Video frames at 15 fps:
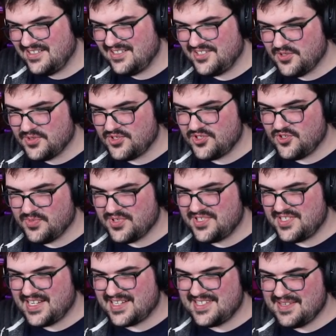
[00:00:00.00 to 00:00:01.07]
Drew a super
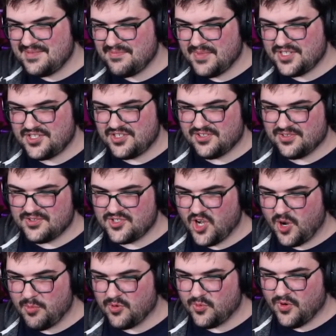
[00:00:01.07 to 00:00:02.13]
sexy, muscular
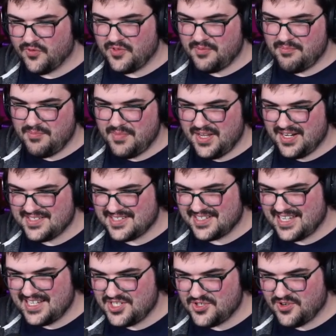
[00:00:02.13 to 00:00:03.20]
Doberwolf in minutes. I
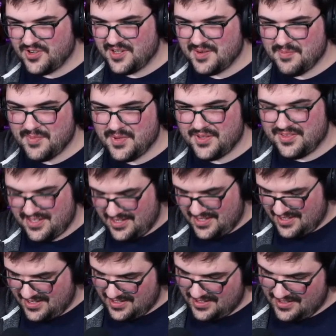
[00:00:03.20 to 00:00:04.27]
can't draw in a month.
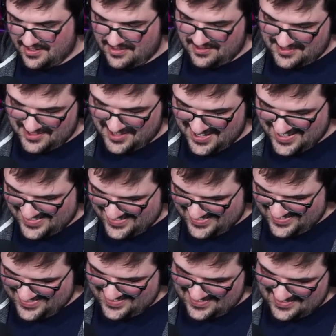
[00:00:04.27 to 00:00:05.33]
All
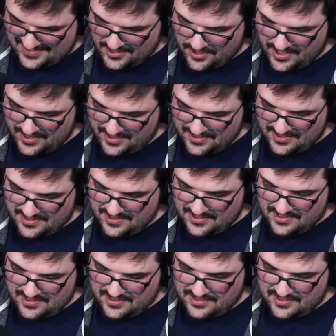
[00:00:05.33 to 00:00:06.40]
right.
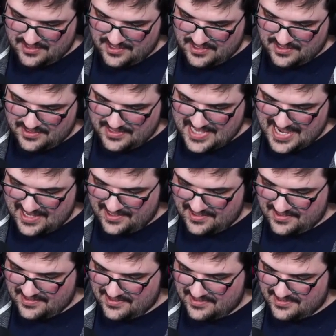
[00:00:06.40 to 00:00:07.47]
That
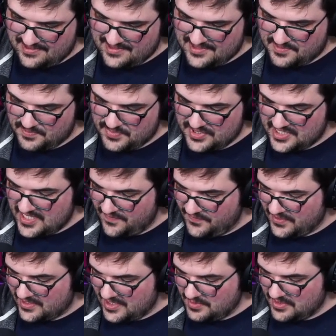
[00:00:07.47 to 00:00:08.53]
is
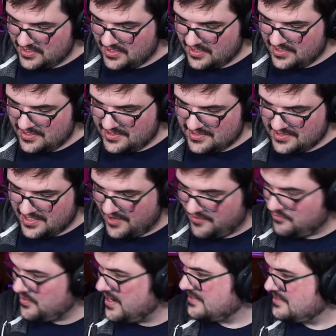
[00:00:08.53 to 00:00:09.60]
specifically because I've
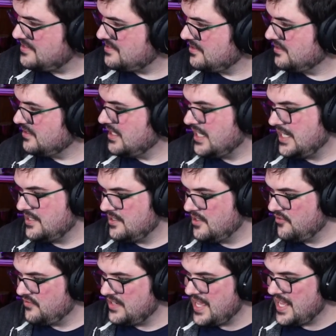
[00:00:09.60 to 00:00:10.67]
practiced a lot
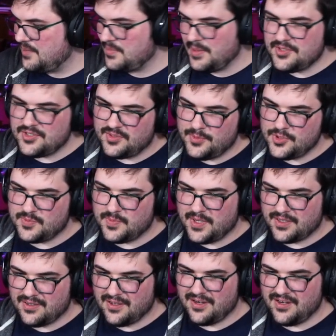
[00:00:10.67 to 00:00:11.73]
of anatomy. I'm going to turn the music
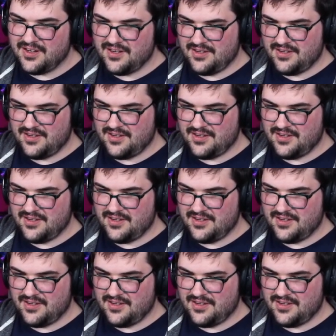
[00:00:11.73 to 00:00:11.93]
back on.